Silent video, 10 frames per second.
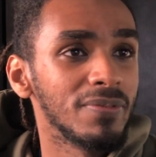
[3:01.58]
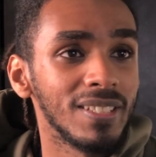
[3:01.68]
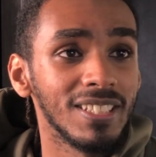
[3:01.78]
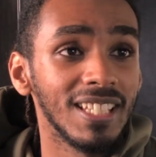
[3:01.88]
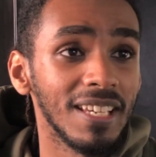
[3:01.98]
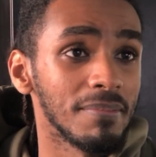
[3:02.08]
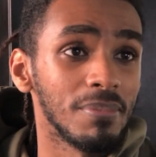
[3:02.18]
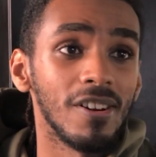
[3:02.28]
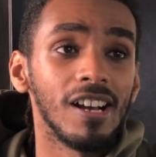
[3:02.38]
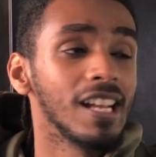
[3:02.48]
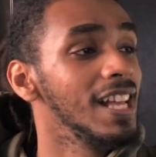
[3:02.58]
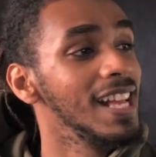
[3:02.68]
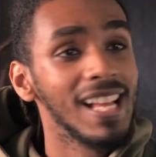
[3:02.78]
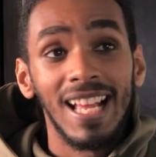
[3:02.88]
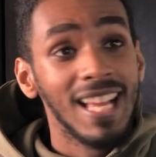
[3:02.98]
of things there, but
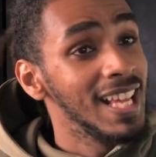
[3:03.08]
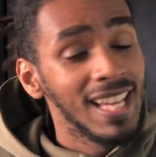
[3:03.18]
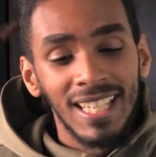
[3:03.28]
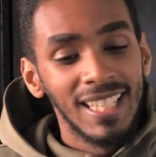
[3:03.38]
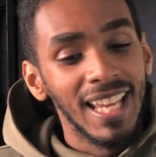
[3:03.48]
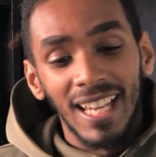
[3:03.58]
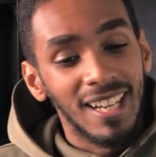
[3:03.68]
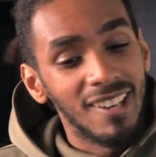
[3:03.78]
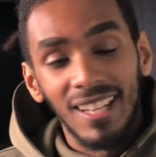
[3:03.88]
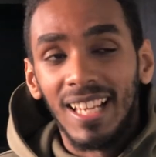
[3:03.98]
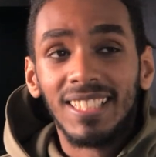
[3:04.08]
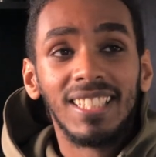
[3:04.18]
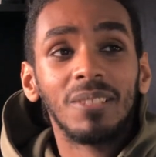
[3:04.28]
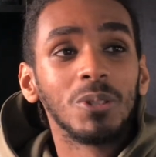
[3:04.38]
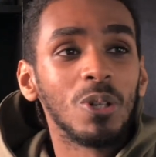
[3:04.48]
yeah, I heard like his
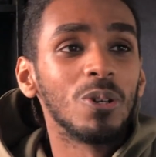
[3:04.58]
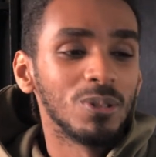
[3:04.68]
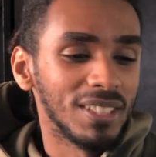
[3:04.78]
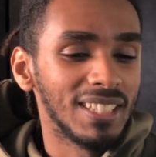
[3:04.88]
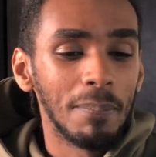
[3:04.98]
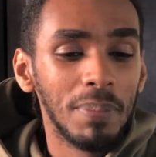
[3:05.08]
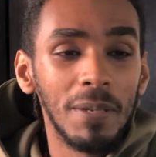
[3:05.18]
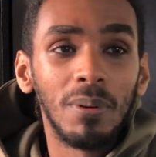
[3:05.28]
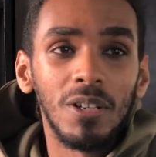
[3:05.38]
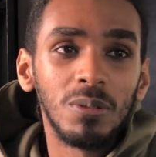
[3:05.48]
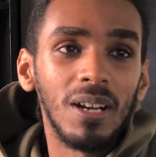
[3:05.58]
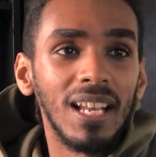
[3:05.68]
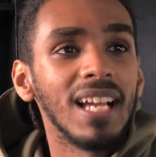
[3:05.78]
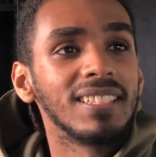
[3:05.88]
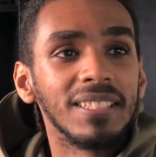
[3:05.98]
thing was cold. The Stampede bars were, I
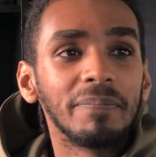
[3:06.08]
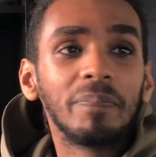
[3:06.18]
liked it.